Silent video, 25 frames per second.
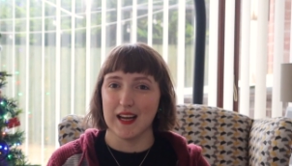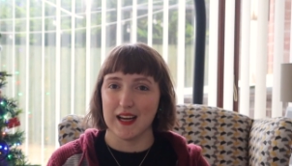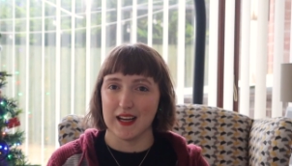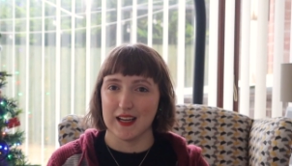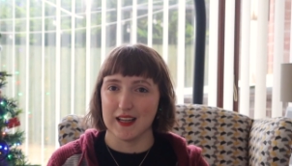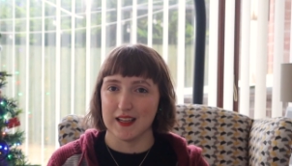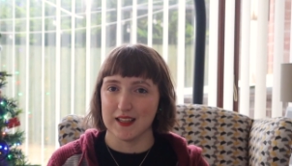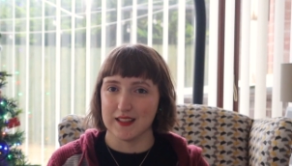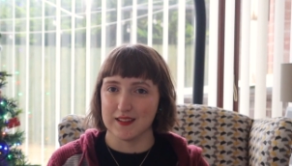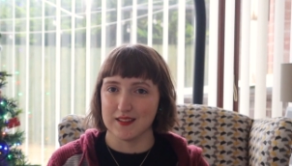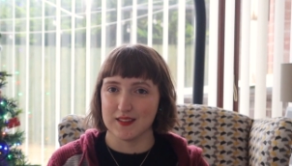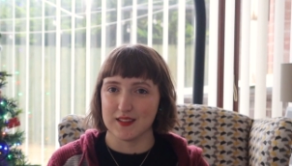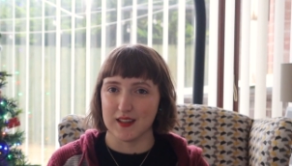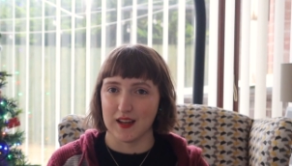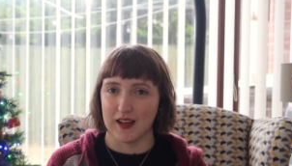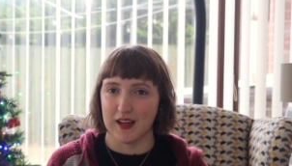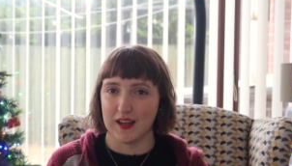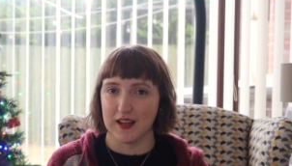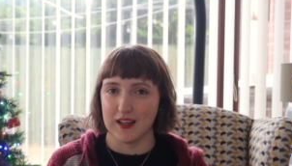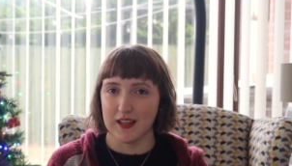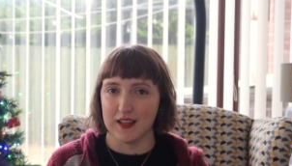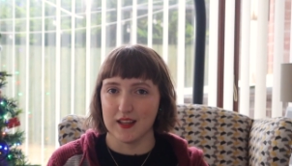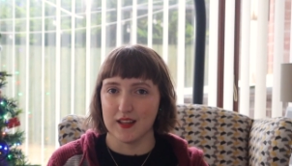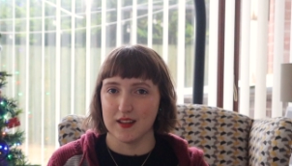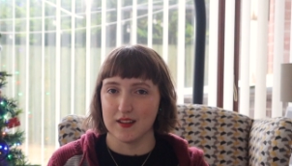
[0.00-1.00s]
And
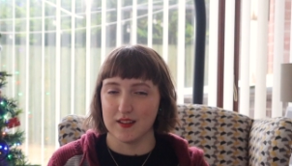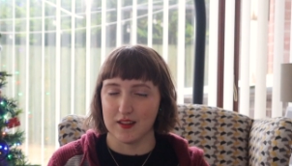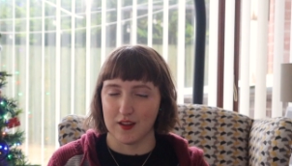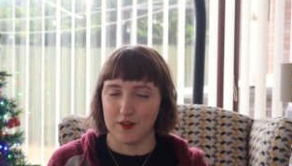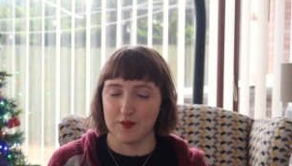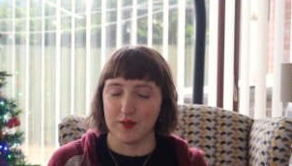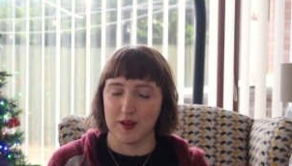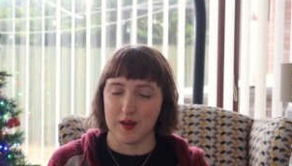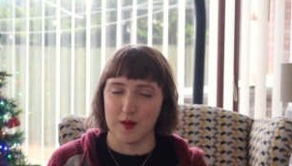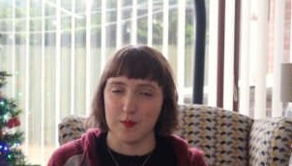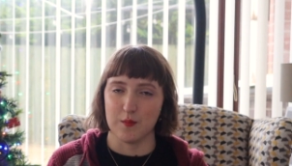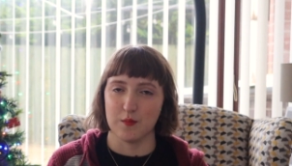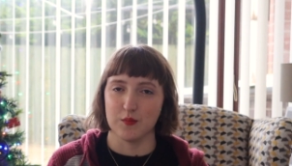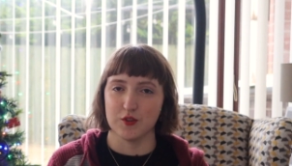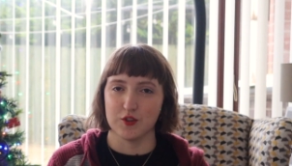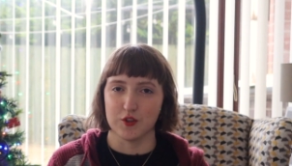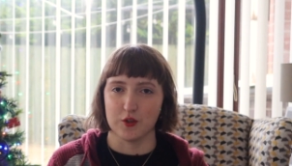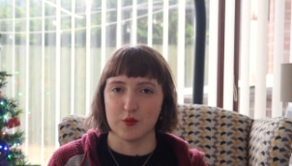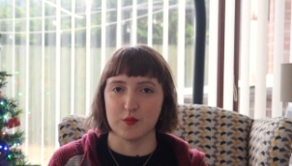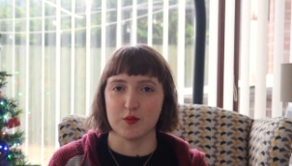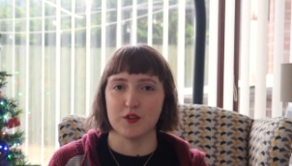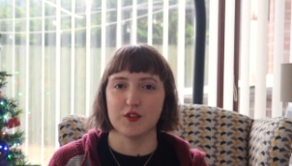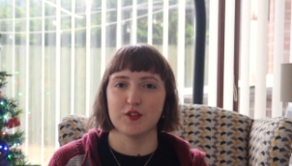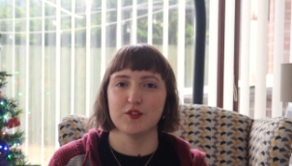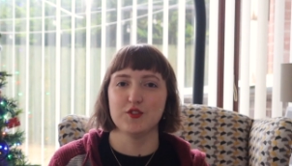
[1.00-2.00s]
I love him
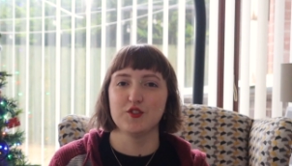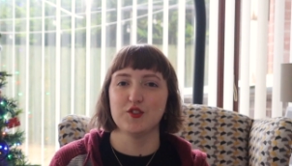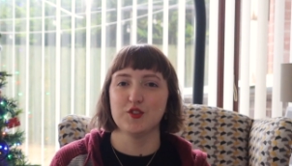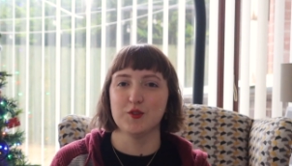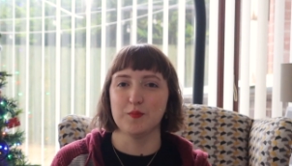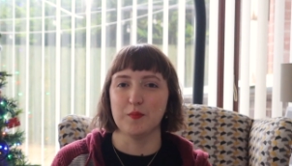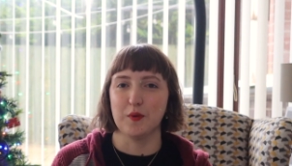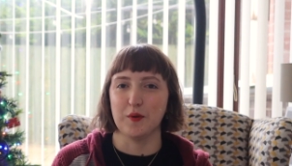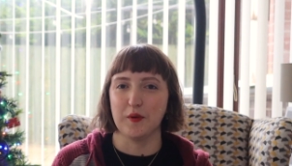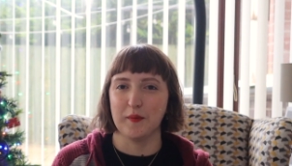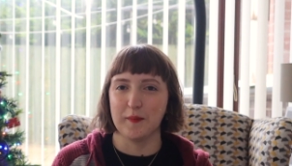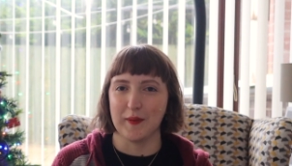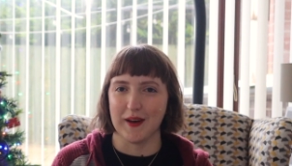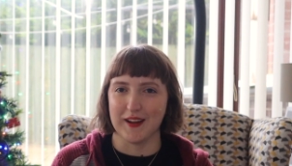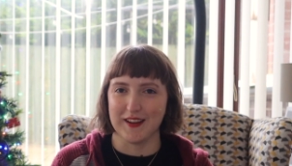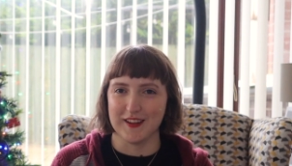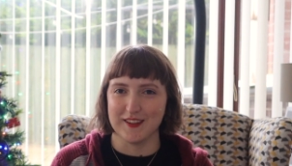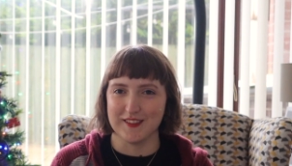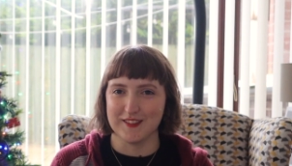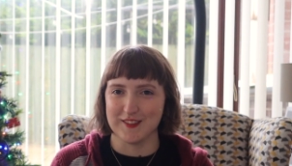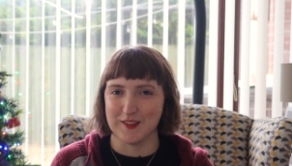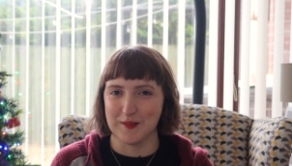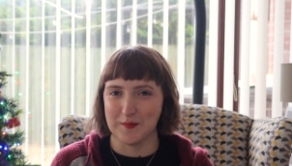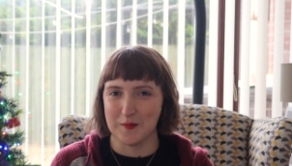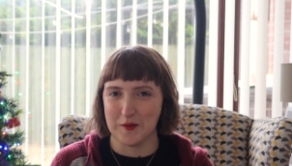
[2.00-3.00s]
so much. Both
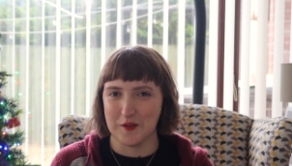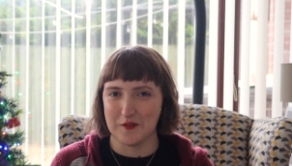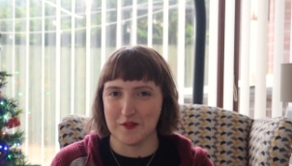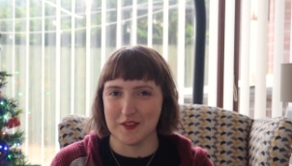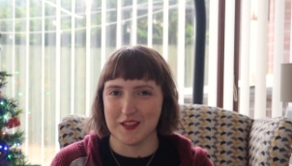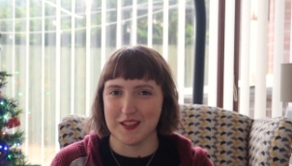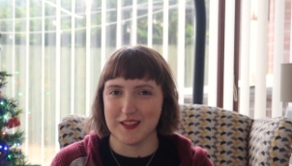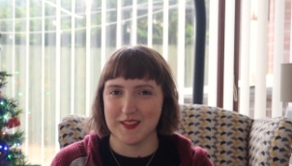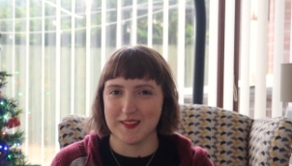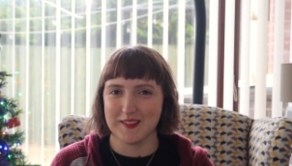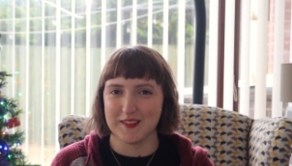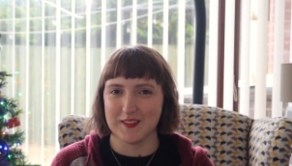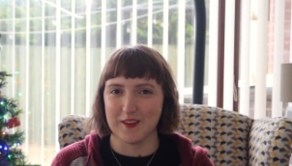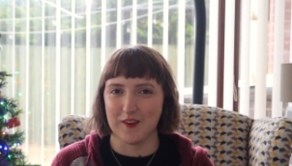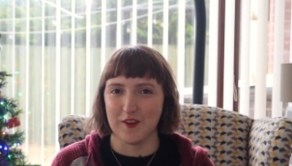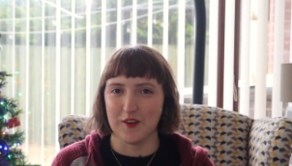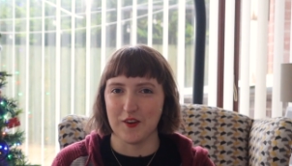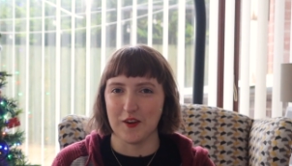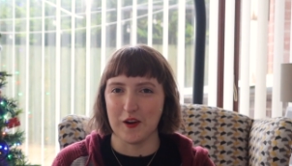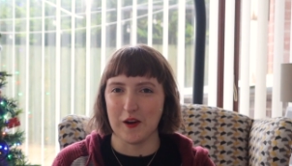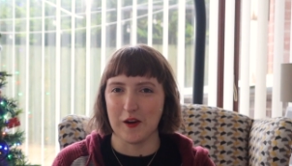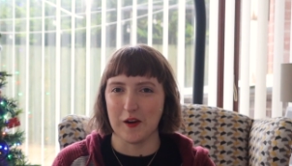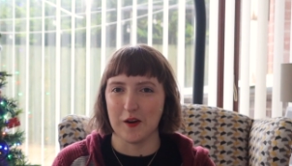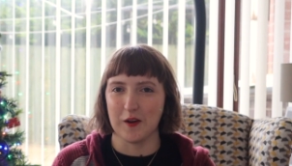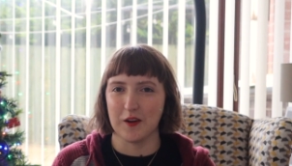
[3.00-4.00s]
Paddington movies
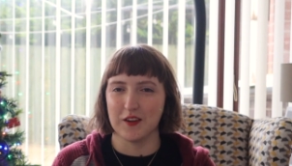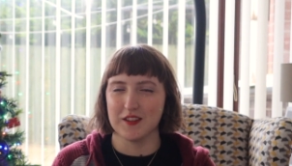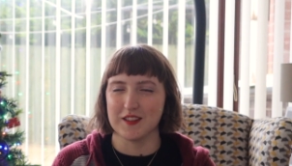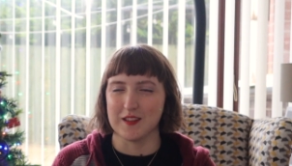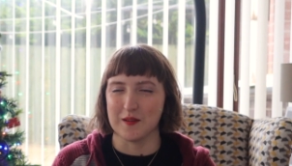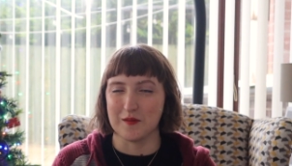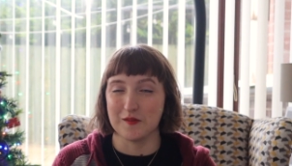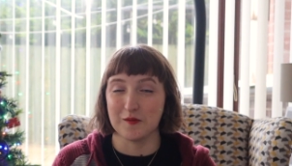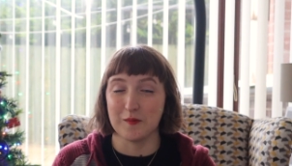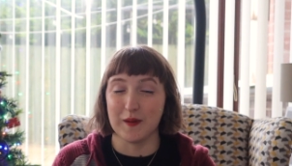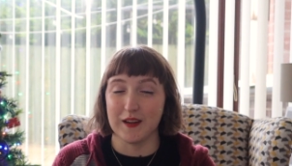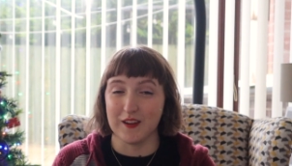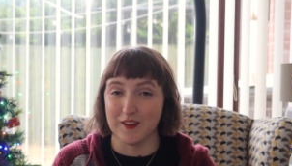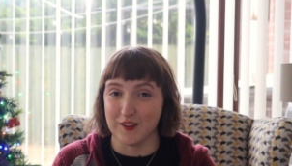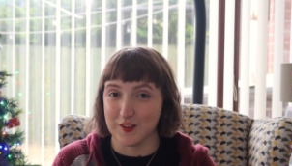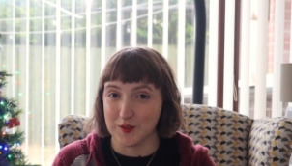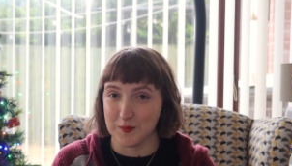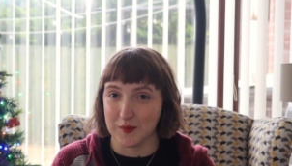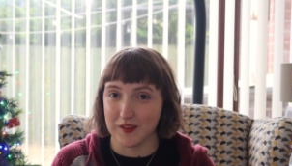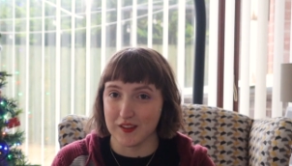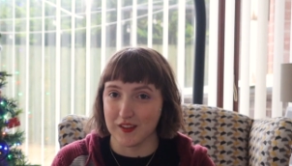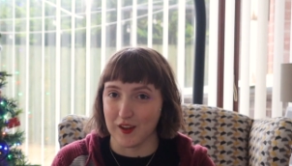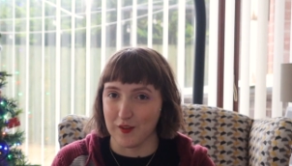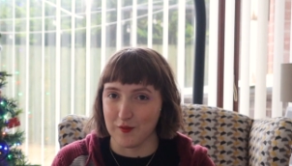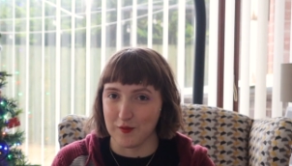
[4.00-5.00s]
are some of my
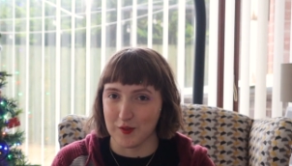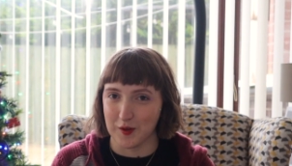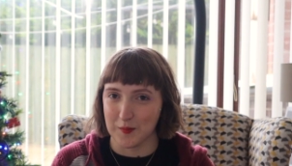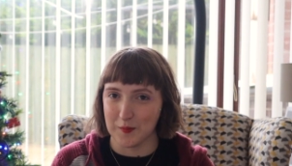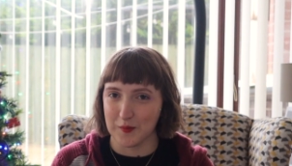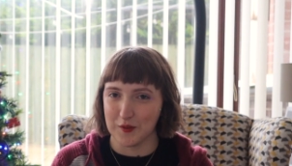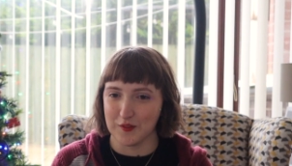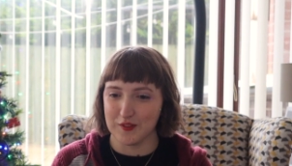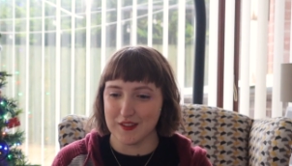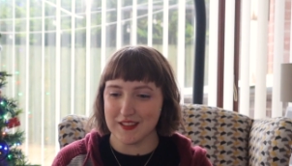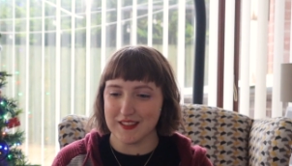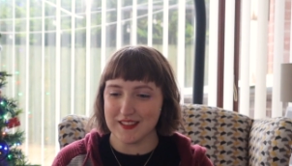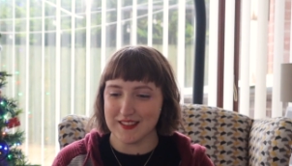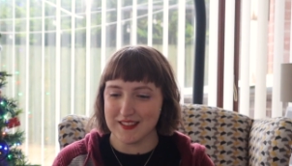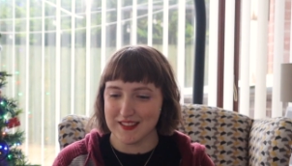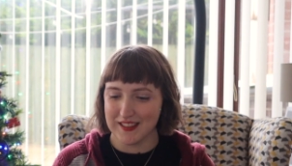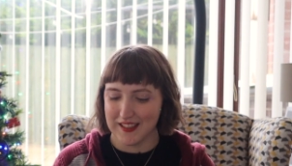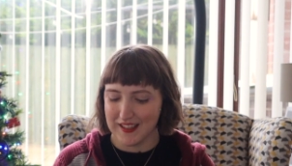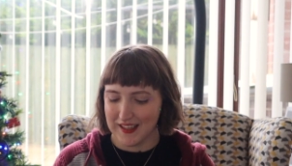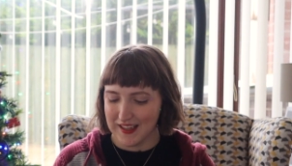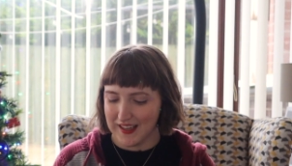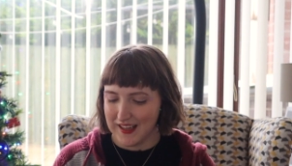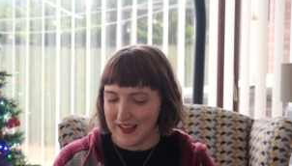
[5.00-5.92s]
ultimate comfort movies.